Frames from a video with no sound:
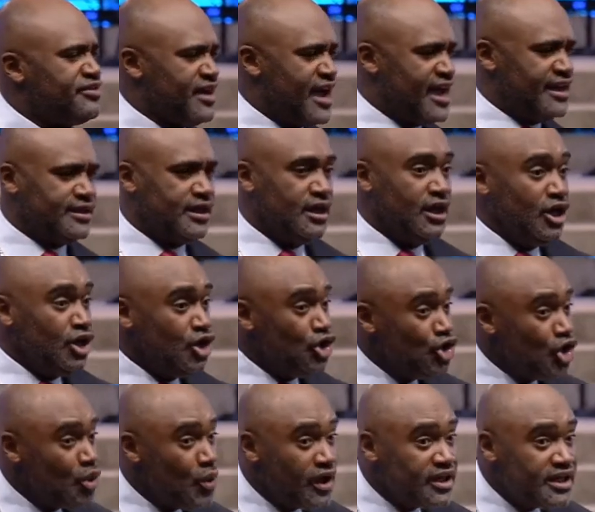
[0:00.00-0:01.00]
You know what
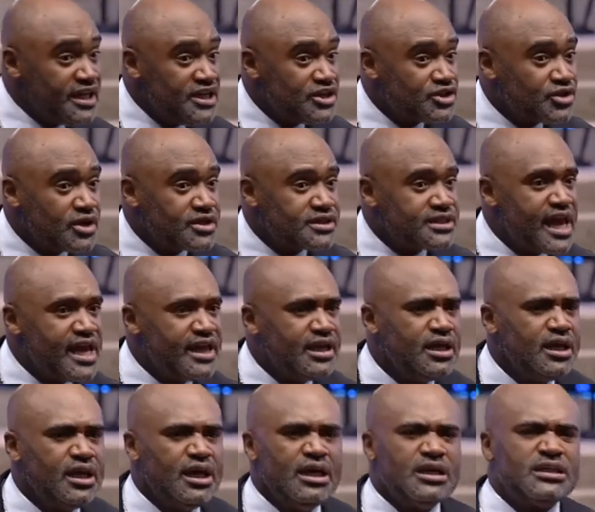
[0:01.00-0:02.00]
Esau said?
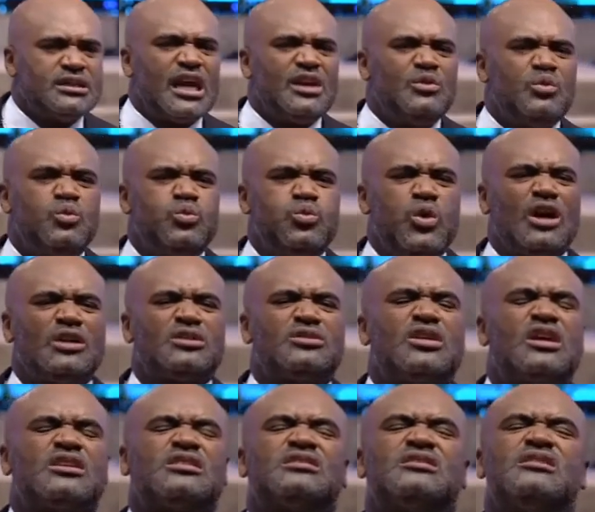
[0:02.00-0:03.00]
Said, What does the
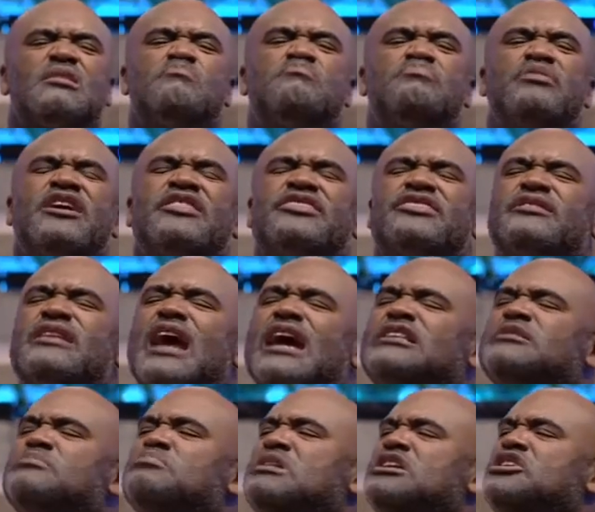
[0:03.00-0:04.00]
birthright mean to
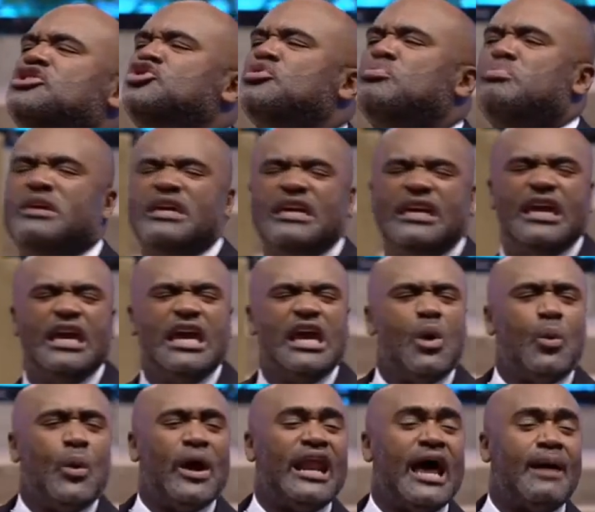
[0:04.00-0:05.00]
me when I'm
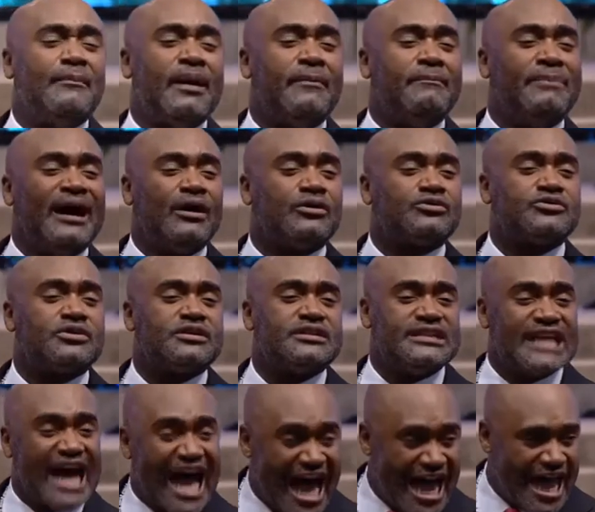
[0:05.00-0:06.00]
about to die?
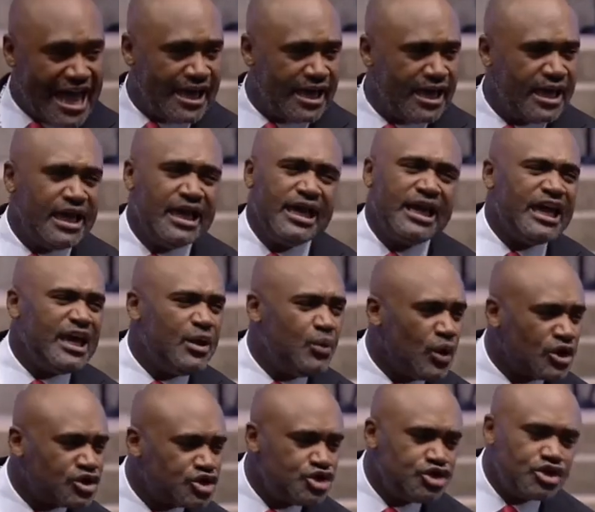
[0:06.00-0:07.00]
He was
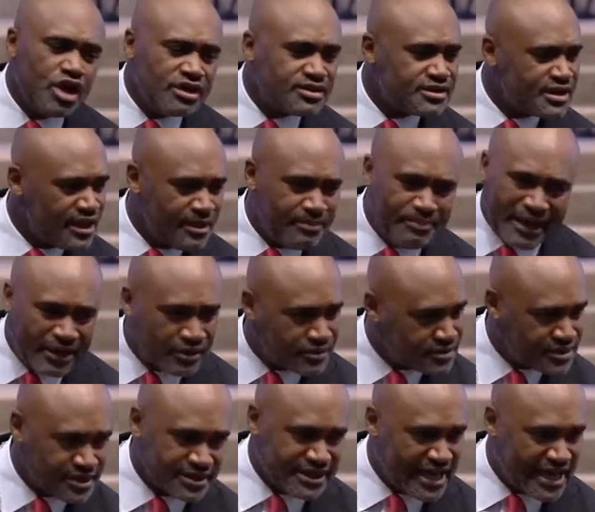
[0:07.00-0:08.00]
not about to die.